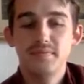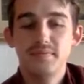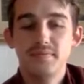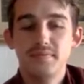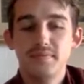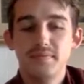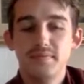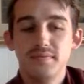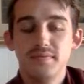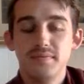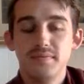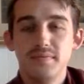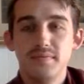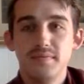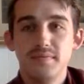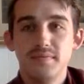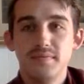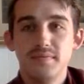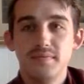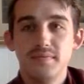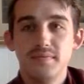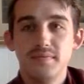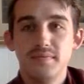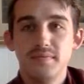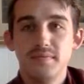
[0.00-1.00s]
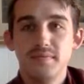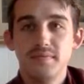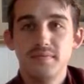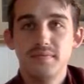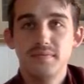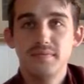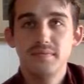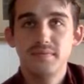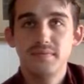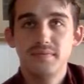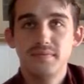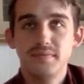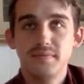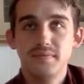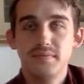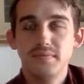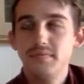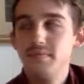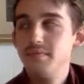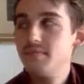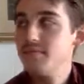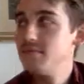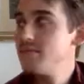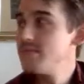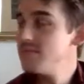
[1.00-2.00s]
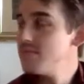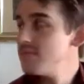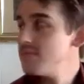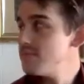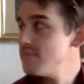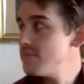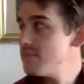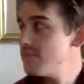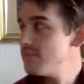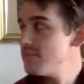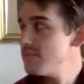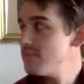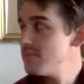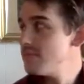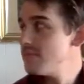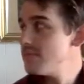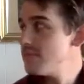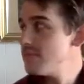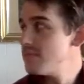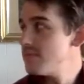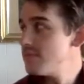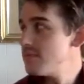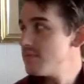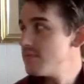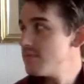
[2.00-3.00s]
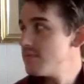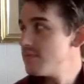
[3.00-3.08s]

[no speech]